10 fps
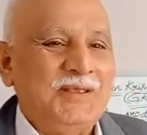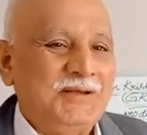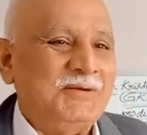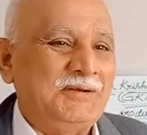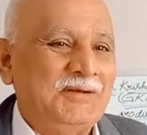
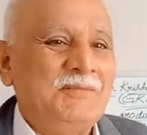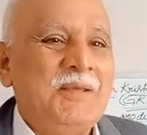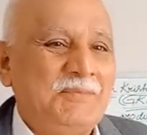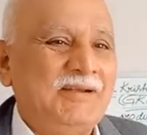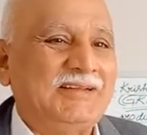in
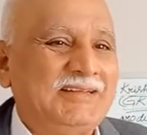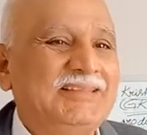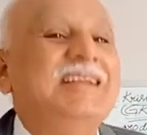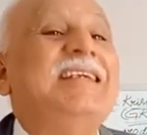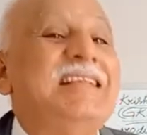
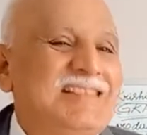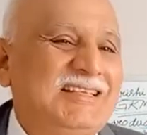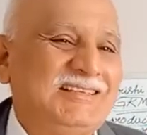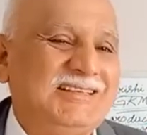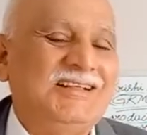predicting the
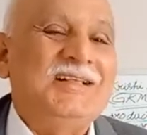disease.